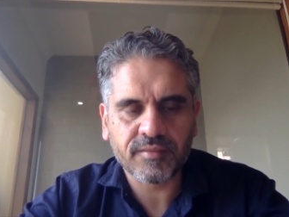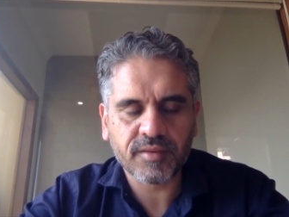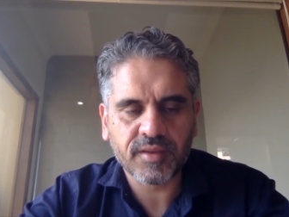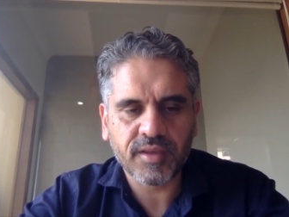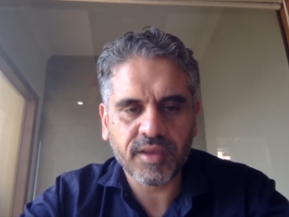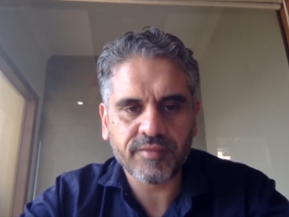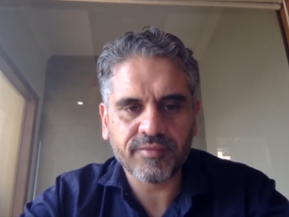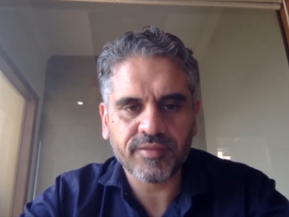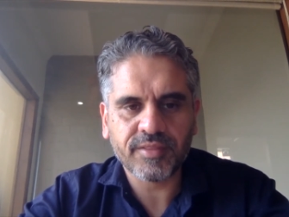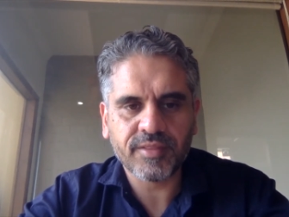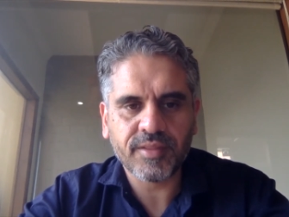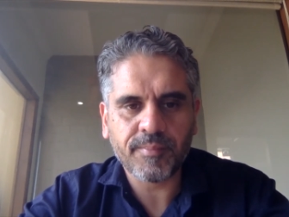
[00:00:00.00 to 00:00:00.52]

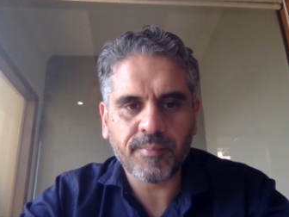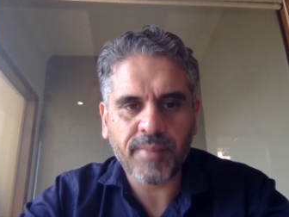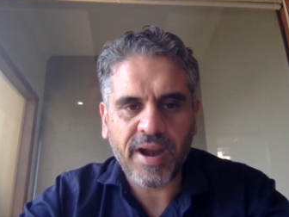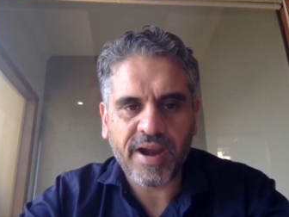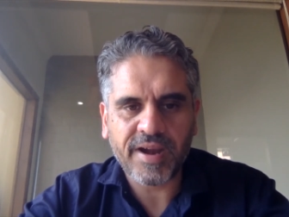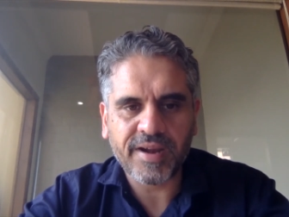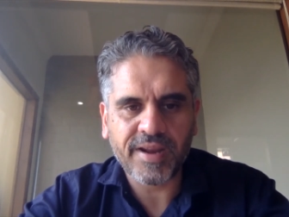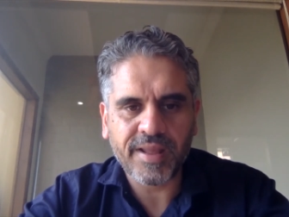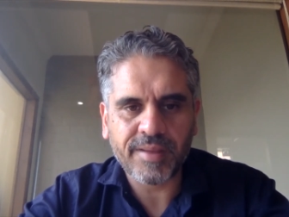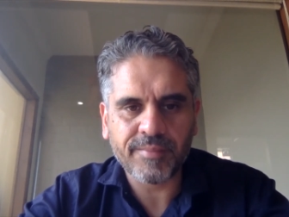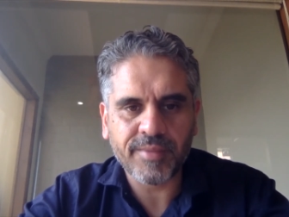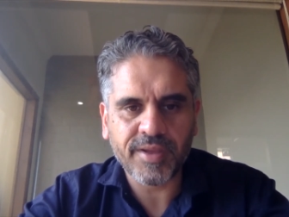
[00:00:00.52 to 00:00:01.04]
Given the
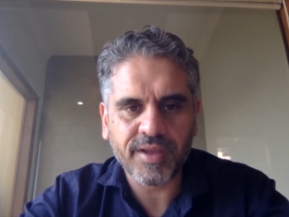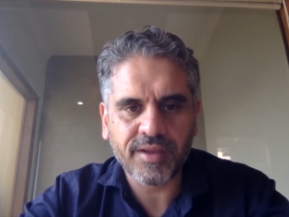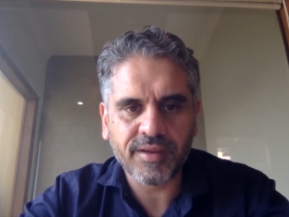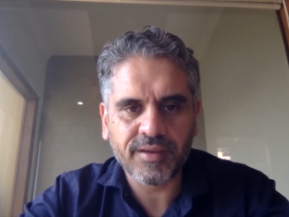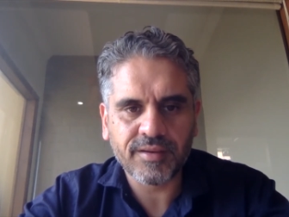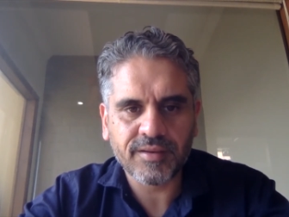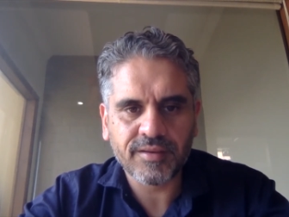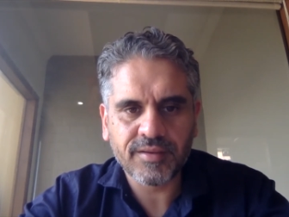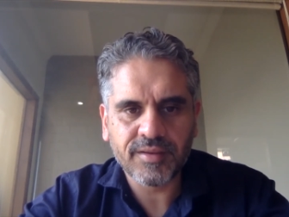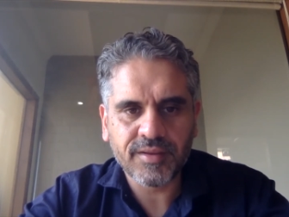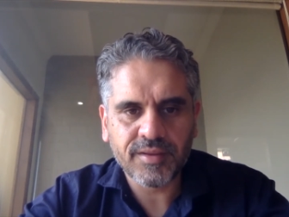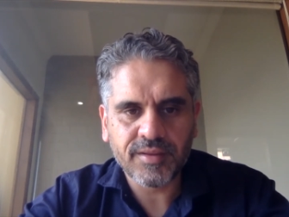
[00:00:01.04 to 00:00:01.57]
pandemic,
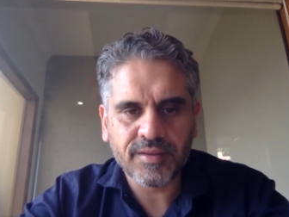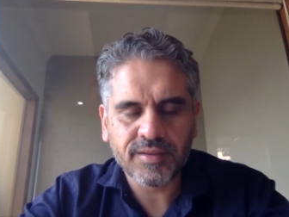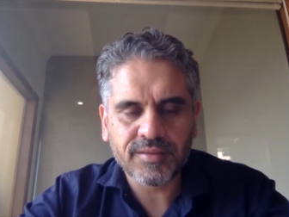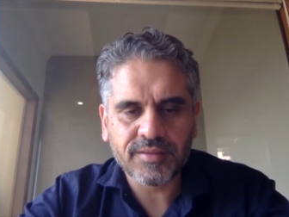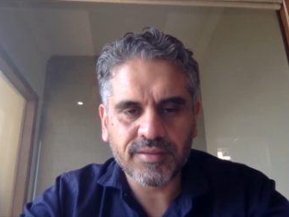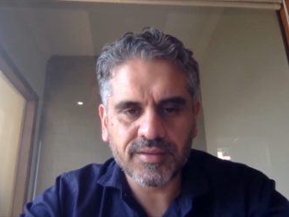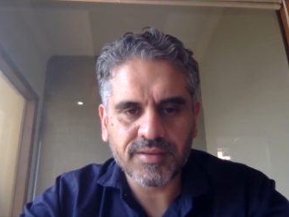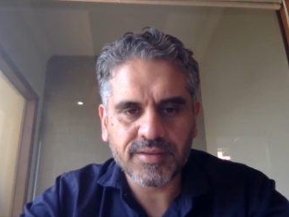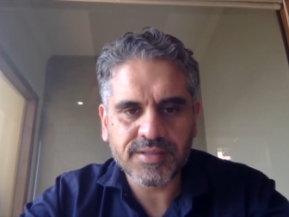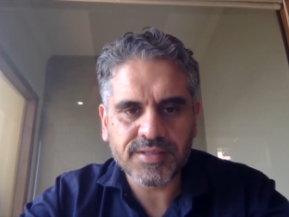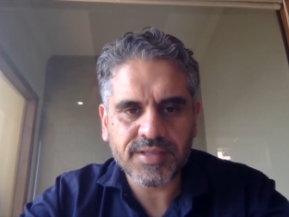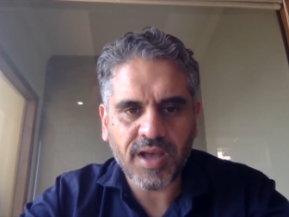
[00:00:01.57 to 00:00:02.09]

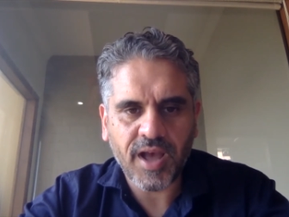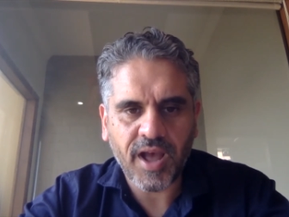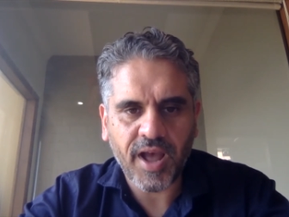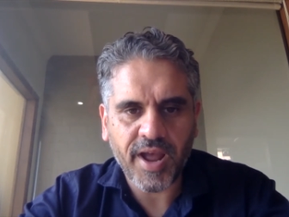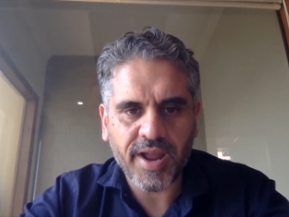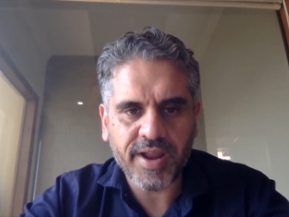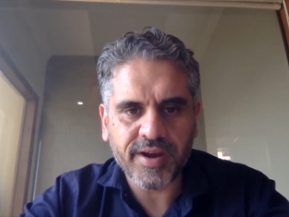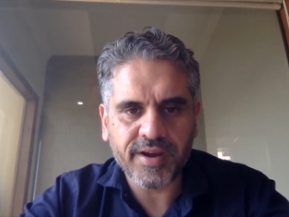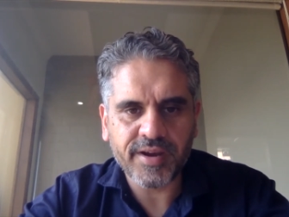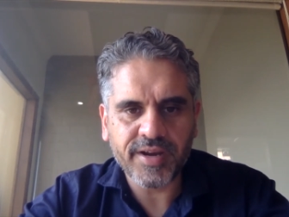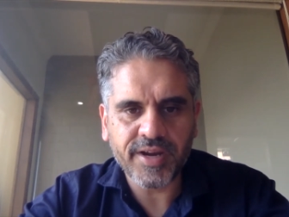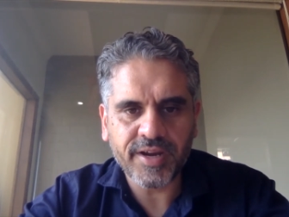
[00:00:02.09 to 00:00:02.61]
there is a
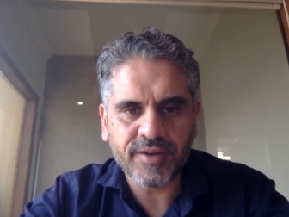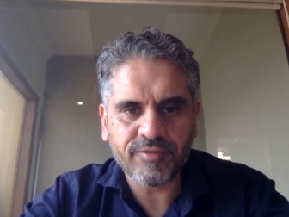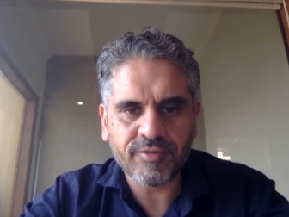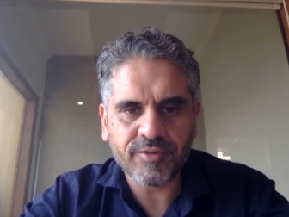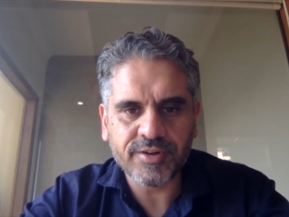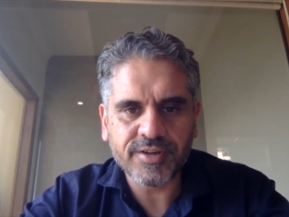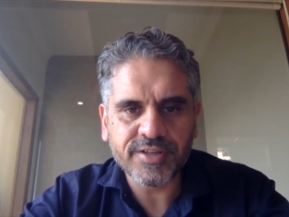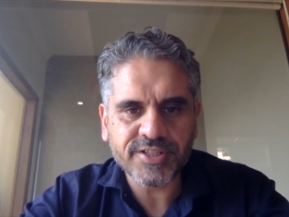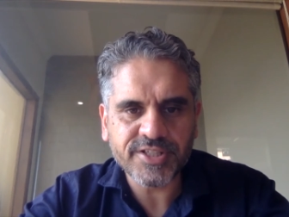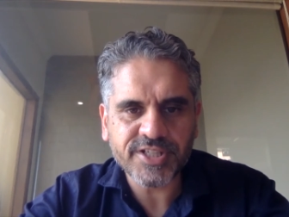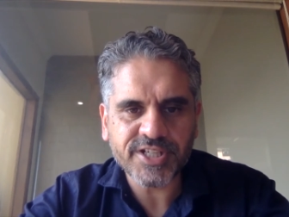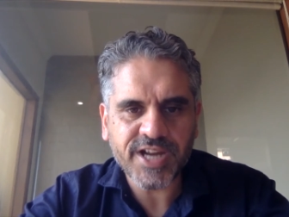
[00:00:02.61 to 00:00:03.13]
higher need for
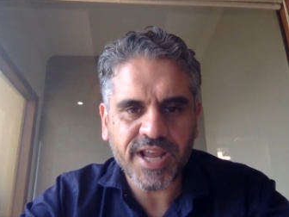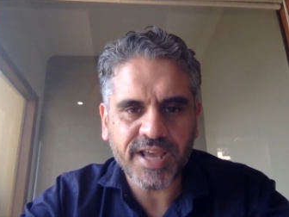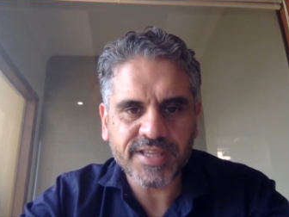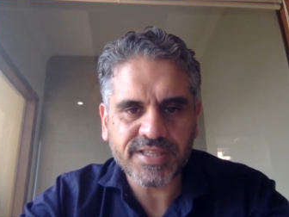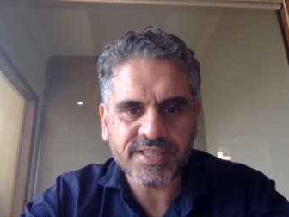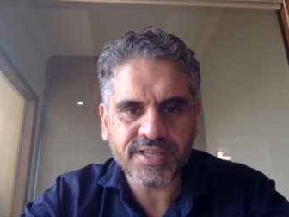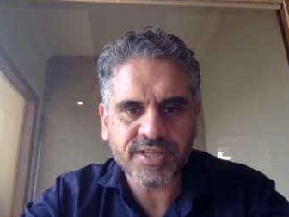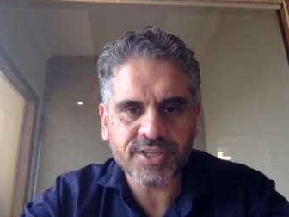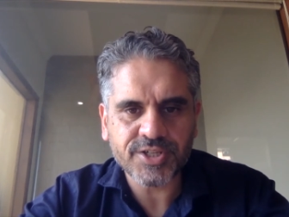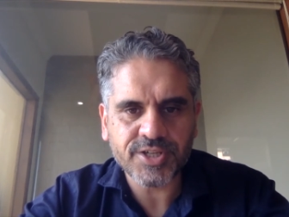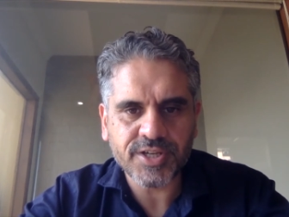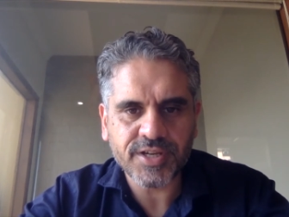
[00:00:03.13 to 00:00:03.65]

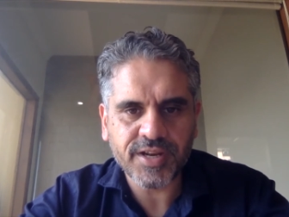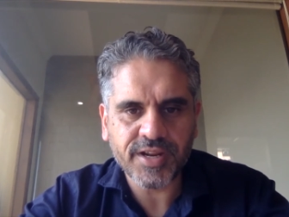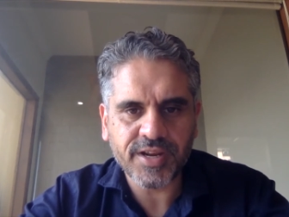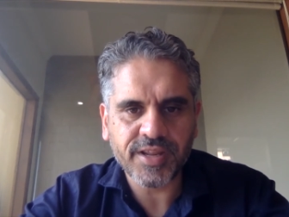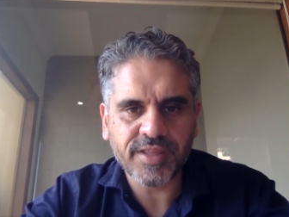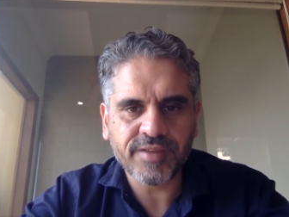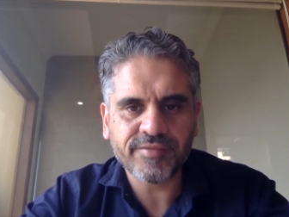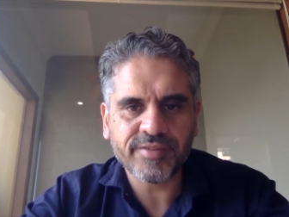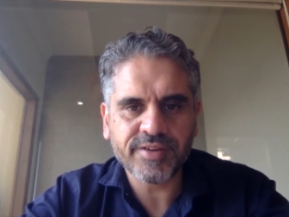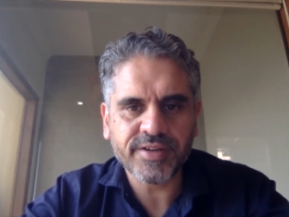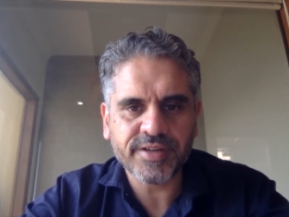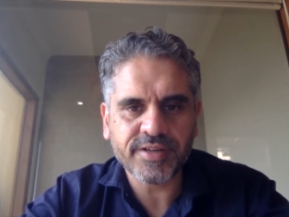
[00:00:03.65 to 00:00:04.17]
digitization, and
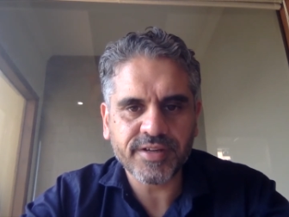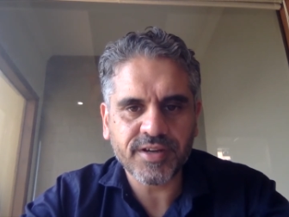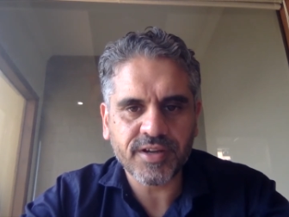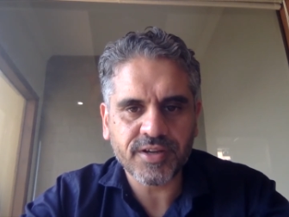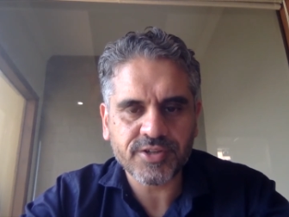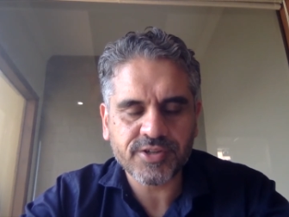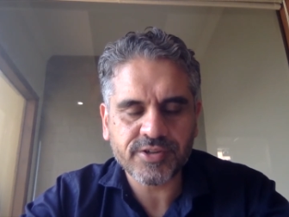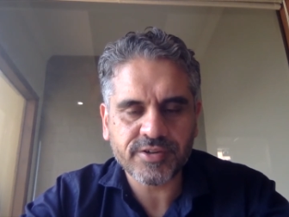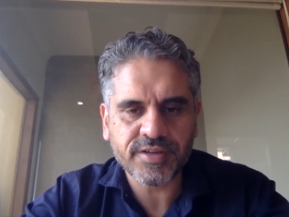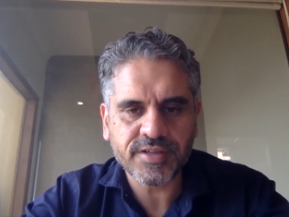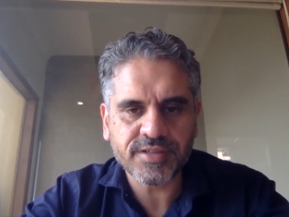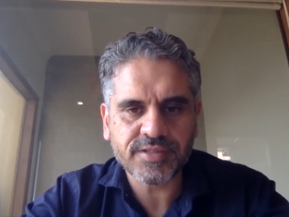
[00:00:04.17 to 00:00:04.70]
even
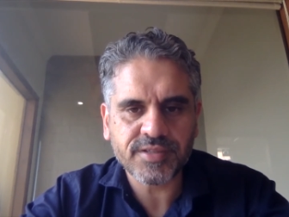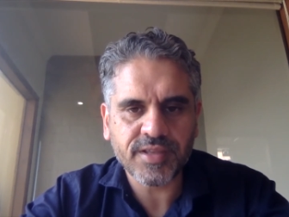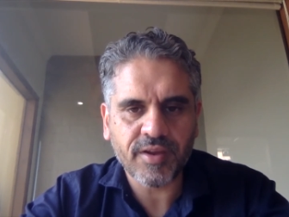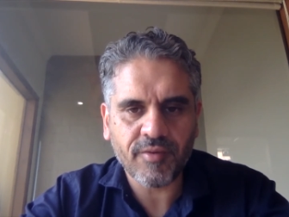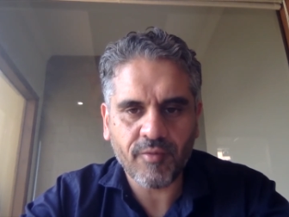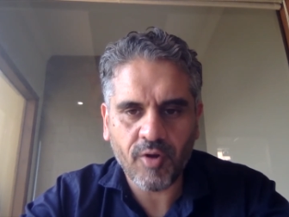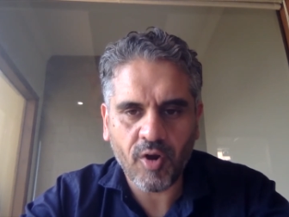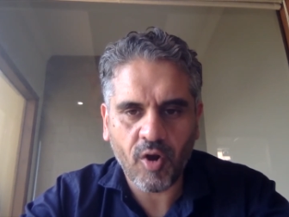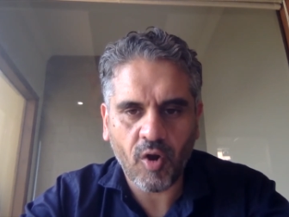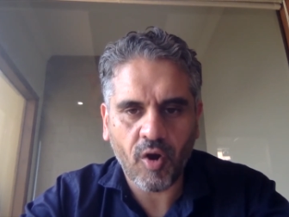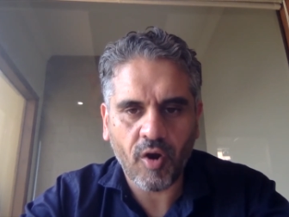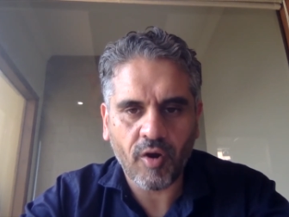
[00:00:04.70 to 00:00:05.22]
industries that
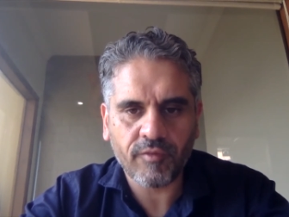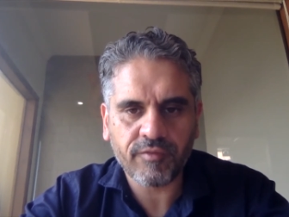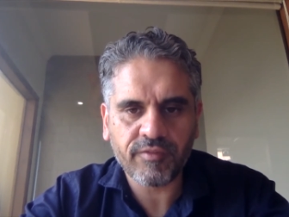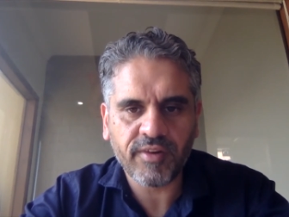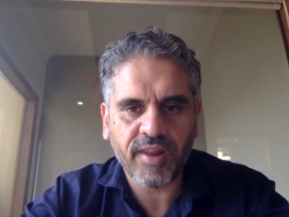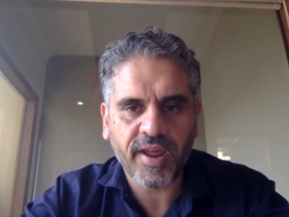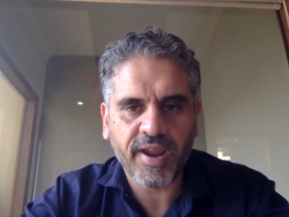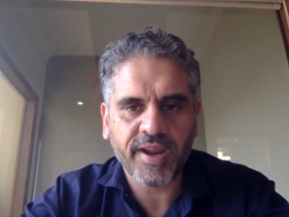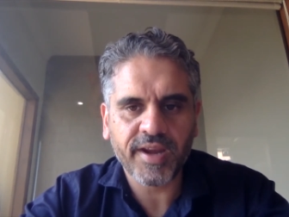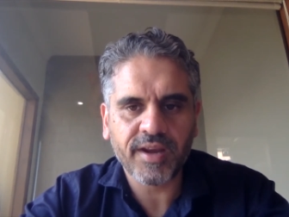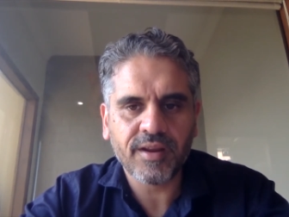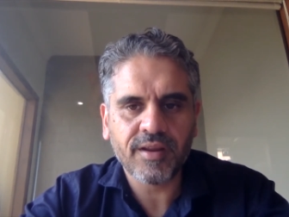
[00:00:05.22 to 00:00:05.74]
were
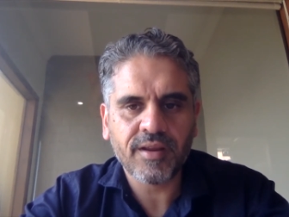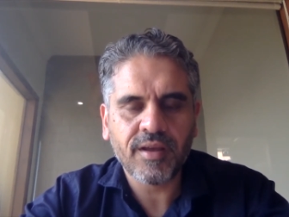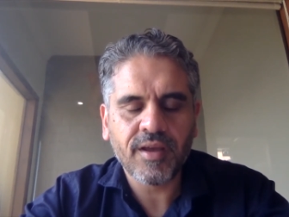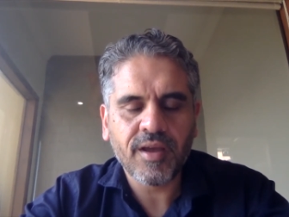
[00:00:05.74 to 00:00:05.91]
offline